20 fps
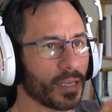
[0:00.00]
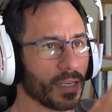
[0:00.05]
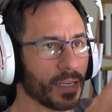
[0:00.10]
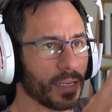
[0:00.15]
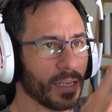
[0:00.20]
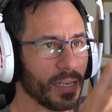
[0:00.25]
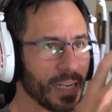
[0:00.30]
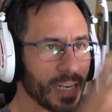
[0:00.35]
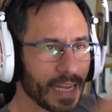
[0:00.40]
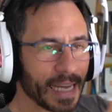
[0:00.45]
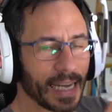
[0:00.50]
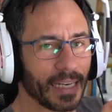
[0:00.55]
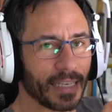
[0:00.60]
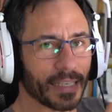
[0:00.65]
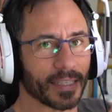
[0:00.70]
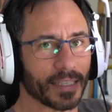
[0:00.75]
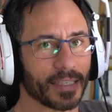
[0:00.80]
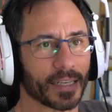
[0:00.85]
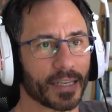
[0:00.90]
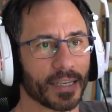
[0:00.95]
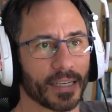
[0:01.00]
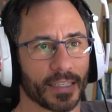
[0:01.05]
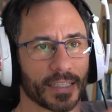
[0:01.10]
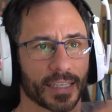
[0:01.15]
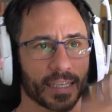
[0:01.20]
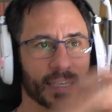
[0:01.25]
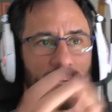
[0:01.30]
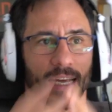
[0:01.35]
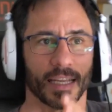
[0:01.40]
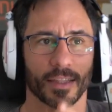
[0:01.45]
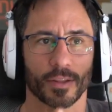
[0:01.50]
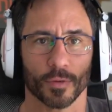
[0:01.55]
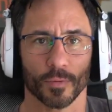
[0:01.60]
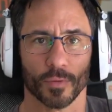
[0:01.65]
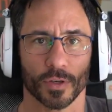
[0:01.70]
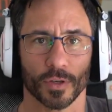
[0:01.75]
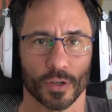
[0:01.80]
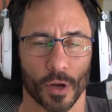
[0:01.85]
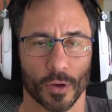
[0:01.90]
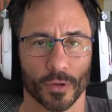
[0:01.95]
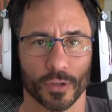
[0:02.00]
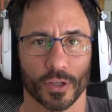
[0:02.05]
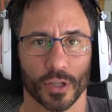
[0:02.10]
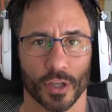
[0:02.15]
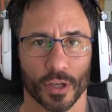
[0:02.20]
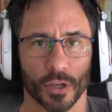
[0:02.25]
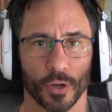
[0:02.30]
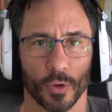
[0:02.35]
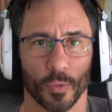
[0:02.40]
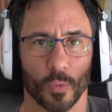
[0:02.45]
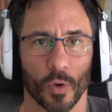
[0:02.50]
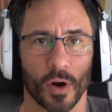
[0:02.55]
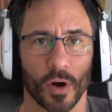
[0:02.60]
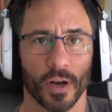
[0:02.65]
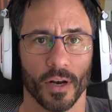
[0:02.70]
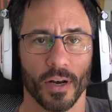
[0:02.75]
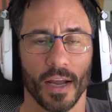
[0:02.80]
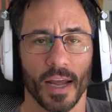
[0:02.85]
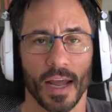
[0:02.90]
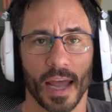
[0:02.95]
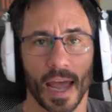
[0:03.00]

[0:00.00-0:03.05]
needed to get the results that you want